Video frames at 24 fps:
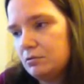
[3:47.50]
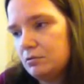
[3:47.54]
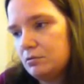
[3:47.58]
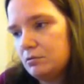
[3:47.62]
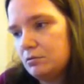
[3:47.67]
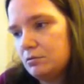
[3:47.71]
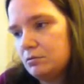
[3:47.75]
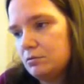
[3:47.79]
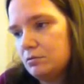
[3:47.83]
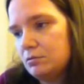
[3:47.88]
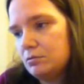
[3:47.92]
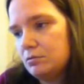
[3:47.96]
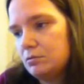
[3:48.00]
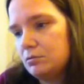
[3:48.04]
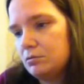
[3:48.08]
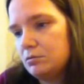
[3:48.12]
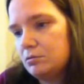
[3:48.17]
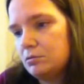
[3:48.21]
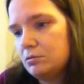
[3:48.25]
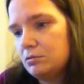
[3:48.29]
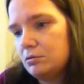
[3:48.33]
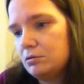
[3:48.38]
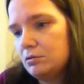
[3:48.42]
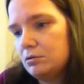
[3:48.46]

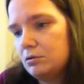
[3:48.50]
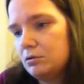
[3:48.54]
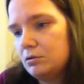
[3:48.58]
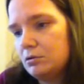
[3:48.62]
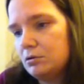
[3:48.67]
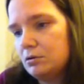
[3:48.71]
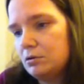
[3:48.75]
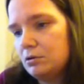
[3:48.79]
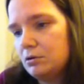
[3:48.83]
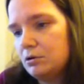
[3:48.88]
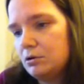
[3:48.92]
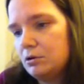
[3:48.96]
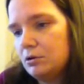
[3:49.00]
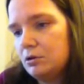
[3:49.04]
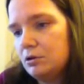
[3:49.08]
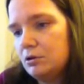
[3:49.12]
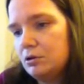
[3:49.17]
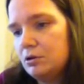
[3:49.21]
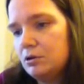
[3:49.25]
Nothing is said.